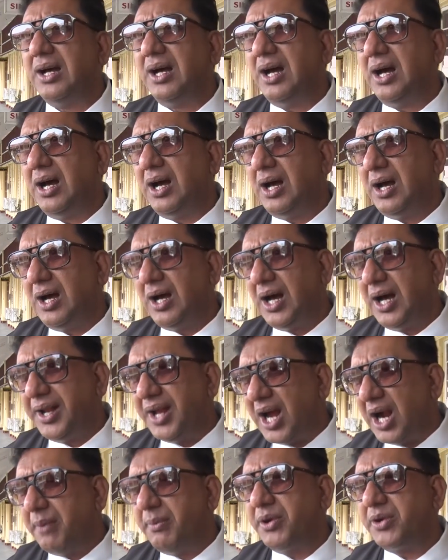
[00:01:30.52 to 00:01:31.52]
an
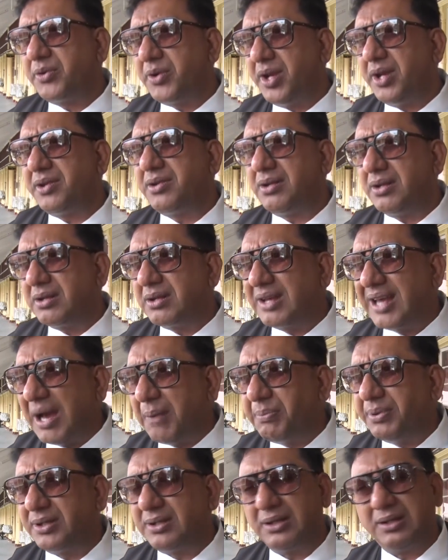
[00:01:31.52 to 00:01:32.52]
arbitration
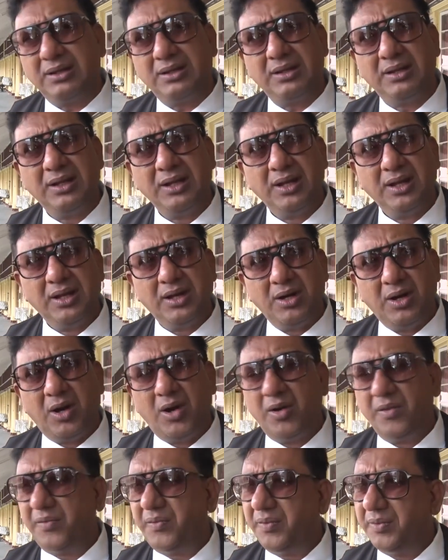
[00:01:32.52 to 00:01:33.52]
capital
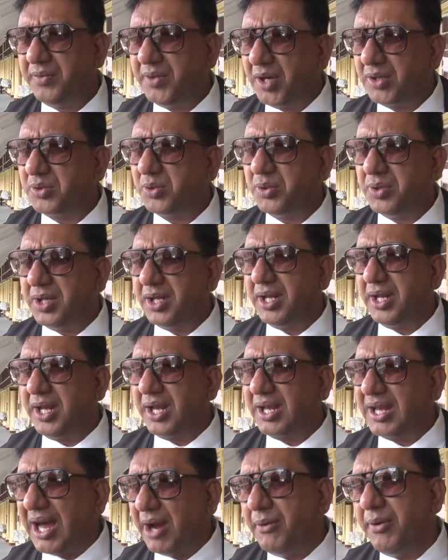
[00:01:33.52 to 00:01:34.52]
of not only
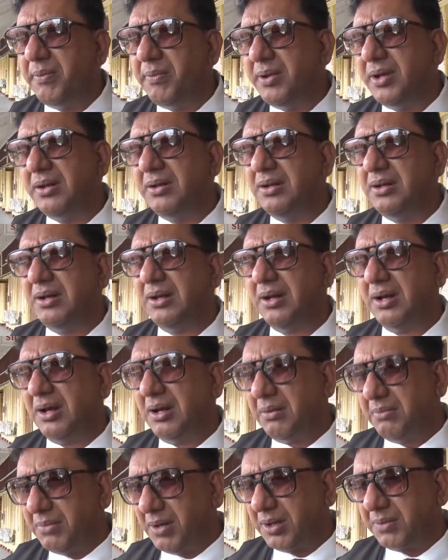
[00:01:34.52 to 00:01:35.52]
the Caribbean,
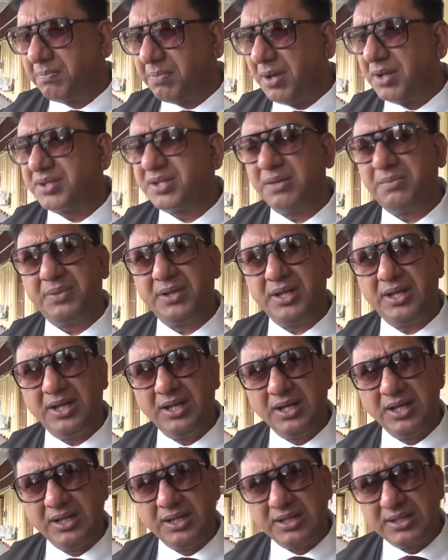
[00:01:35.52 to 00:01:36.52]
but
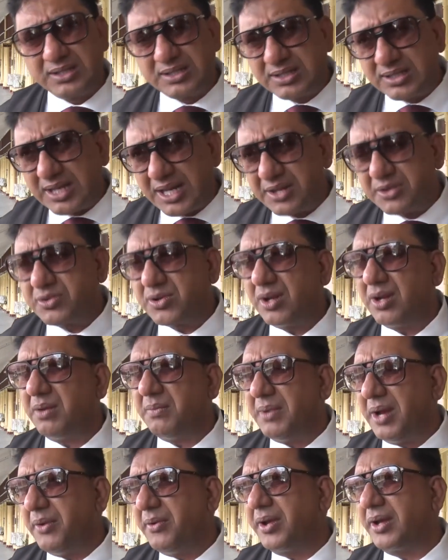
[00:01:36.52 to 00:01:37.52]
possibly Central
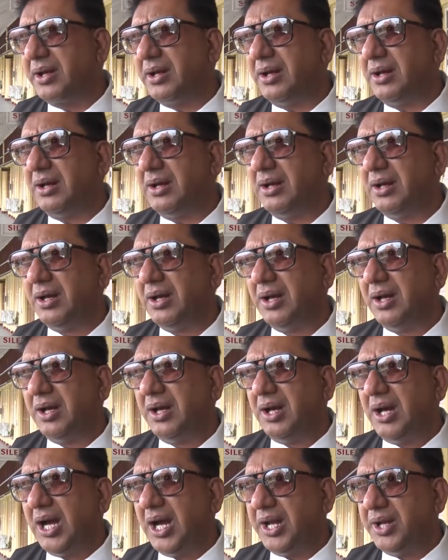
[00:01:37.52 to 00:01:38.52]
America.
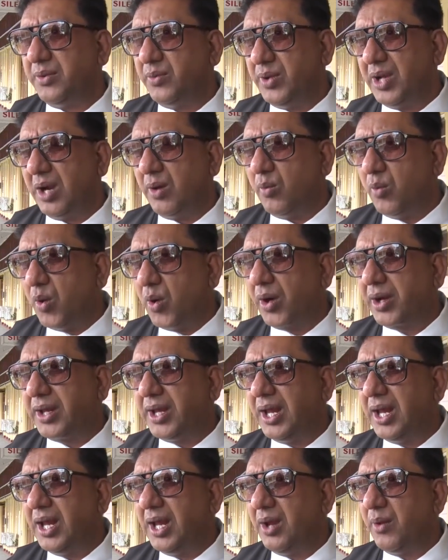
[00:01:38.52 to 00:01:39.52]
And we are
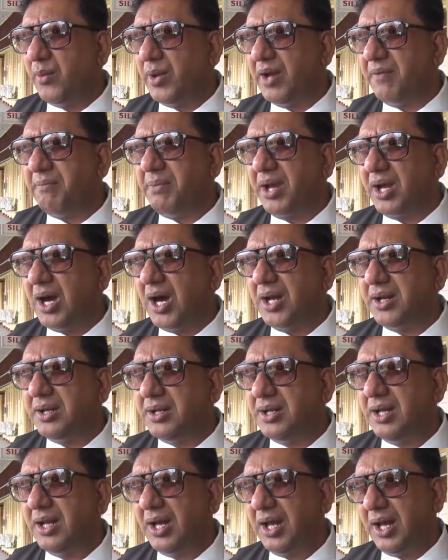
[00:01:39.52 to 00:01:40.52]
working, we have
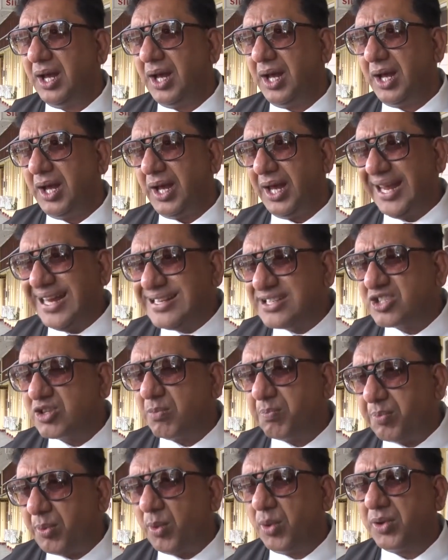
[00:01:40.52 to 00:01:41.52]
begun, in
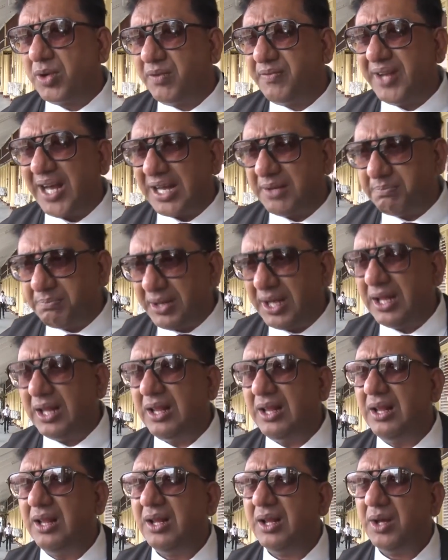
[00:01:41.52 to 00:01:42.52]
support of that
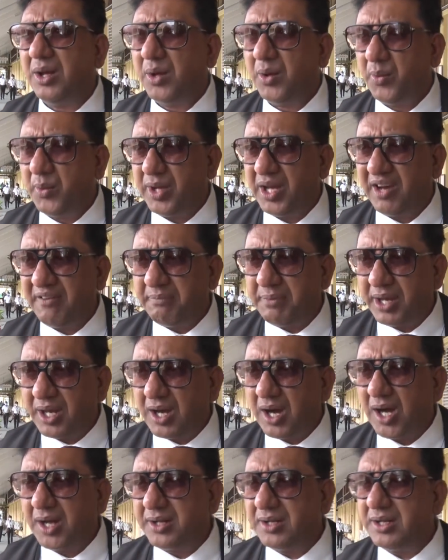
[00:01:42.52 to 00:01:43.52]
bill, we have
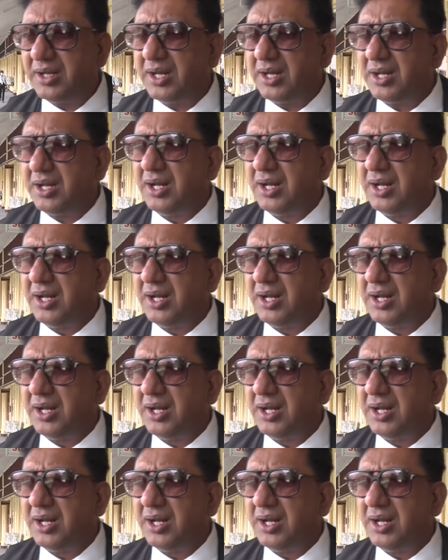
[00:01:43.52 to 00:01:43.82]
begun